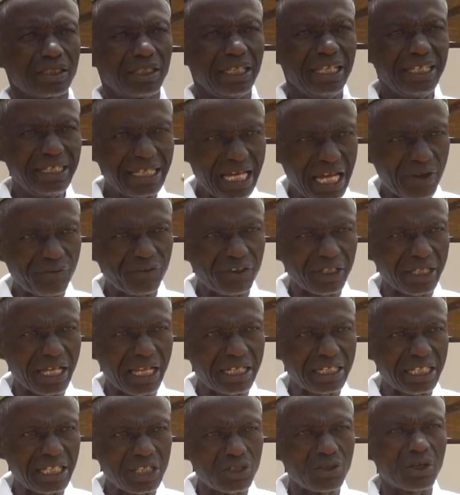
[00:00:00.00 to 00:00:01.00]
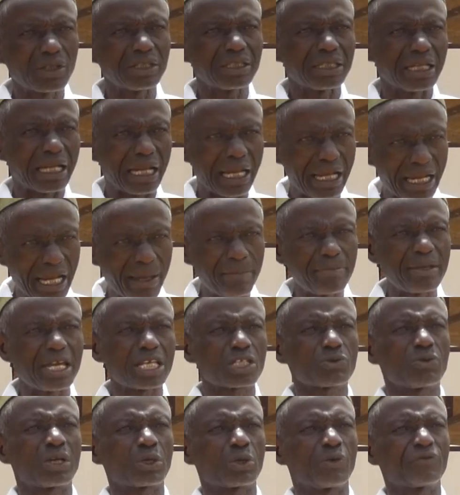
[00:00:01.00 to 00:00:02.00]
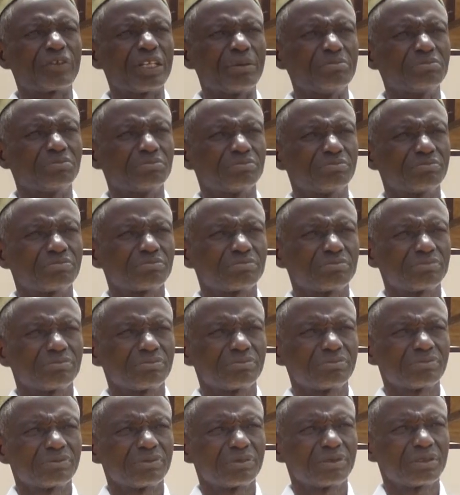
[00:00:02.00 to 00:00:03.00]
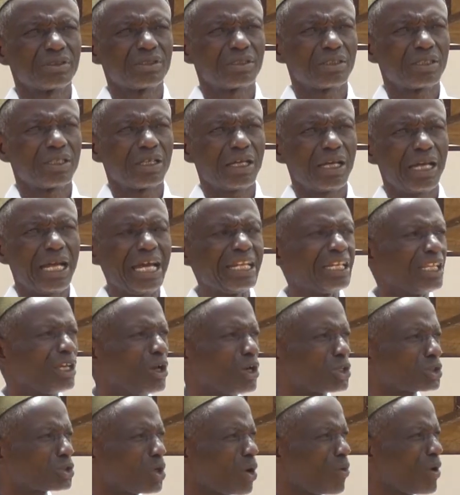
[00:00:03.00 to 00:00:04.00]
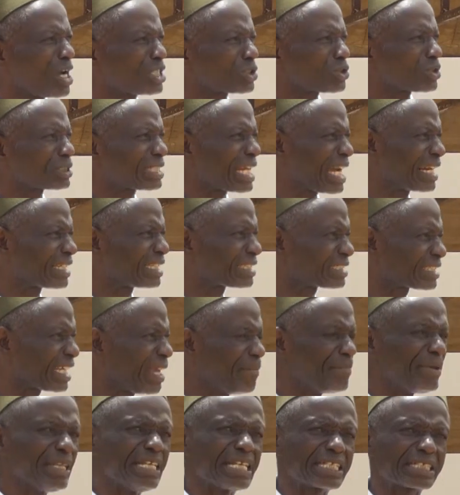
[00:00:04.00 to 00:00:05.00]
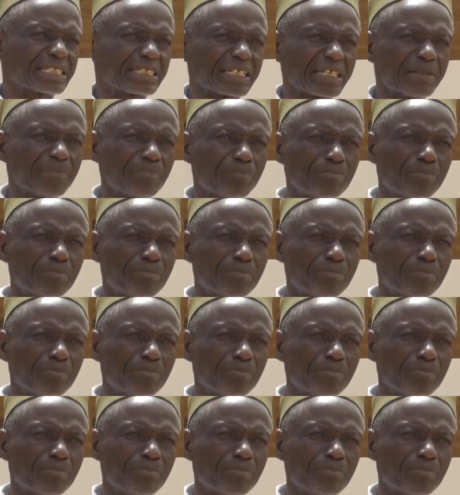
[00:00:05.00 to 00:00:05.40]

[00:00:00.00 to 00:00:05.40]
in the African region, Gambia is one of them. And he also wants to thank the same ministry